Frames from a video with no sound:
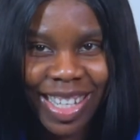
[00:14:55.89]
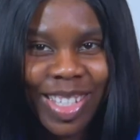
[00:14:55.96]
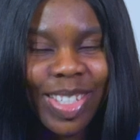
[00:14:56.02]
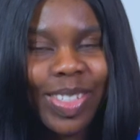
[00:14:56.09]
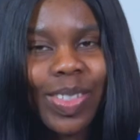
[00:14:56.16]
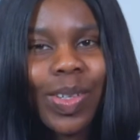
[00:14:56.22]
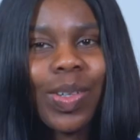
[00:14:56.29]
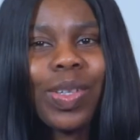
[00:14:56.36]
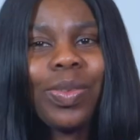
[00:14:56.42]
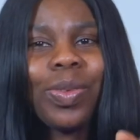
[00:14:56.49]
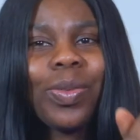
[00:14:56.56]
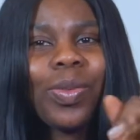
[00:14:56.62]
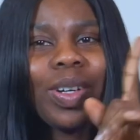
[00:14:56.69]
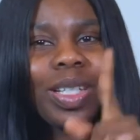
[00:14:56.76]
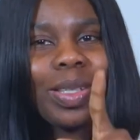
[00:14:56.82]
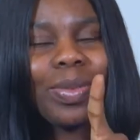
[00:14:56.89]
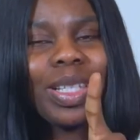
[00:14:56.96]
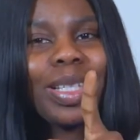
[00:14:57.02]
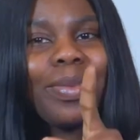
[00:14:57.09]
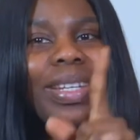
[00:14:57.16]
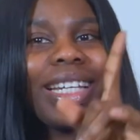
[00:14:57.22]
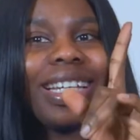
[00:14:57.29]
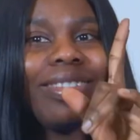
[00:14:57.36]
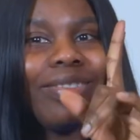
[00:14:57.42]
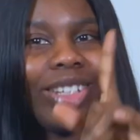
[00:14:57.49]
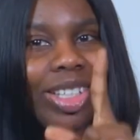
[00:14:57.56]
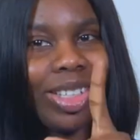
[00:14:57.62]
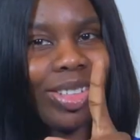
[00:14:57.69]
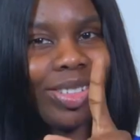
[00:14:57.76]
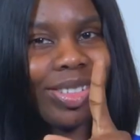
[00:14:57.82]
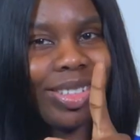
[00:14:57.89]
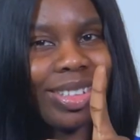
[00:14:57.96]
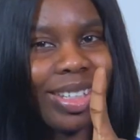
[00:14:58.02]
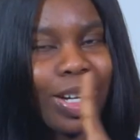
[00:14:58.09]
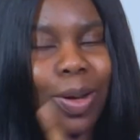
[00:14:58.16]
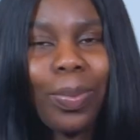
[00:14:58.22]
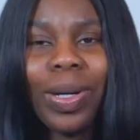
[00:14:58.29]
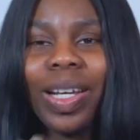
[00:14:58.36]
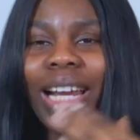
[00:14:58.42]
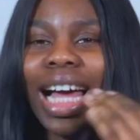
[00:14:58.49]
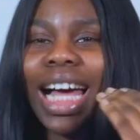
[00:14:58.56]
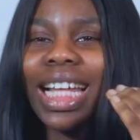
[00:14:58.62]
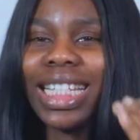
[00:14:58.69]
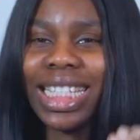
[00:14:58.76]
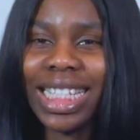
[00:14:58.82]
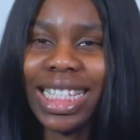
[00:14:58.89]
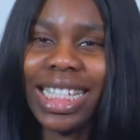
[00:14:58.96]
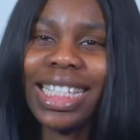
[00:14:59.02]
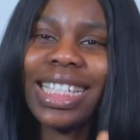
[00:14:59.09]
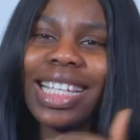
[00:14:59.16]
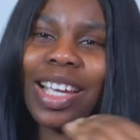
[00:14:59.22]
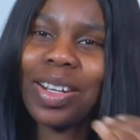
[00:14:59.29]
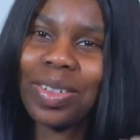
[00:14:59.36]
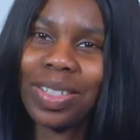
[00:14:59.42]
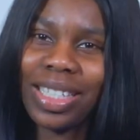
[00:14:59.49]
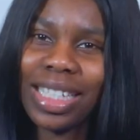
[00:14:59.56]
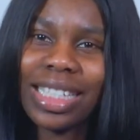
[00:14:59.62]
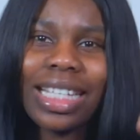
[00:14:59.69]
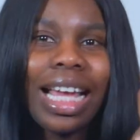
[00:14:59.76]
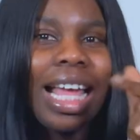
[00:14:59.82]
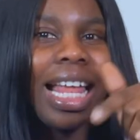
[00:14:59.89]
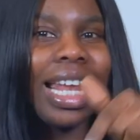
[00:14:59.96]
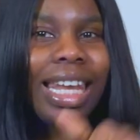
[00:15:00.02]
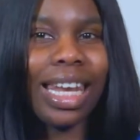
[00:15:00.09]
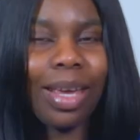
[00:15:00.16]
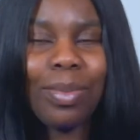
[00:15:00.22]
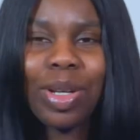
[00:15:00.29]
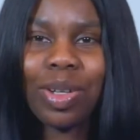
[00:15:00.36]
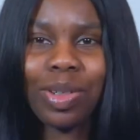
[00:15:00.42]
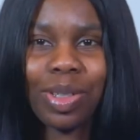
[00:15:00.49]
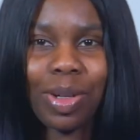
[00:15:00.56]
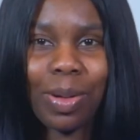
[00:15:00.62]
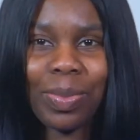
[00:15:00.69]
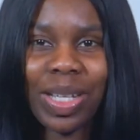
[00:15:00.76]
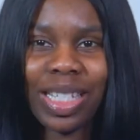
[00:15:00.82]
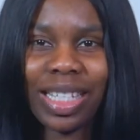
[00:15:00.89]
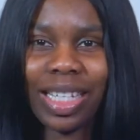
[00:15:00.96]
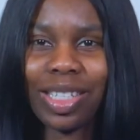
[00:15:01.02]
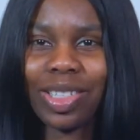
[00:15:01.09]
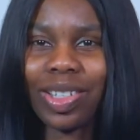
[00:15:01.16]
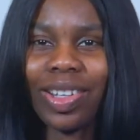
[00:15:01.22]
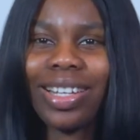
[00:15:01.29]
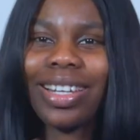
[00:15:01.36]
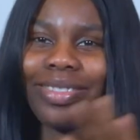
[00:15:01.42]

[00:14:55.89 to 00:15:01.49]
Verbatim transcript: So if you want me to make a video about antipsychotics, let me know in the comment section.